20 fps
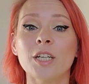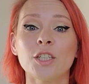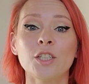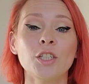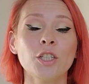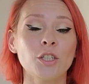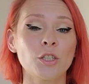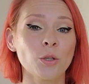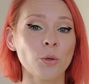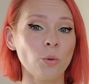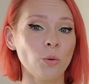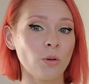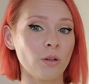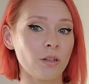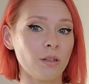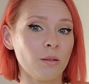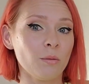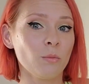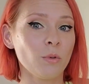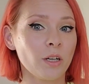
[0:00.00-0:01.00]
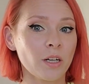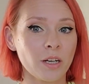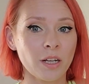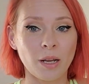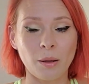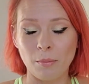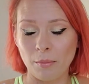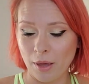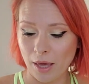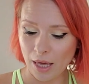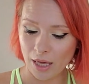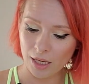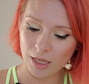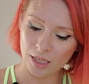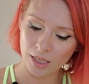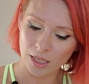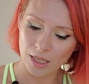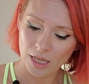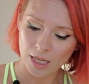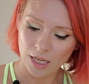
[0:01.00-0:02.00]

detour we're gonna make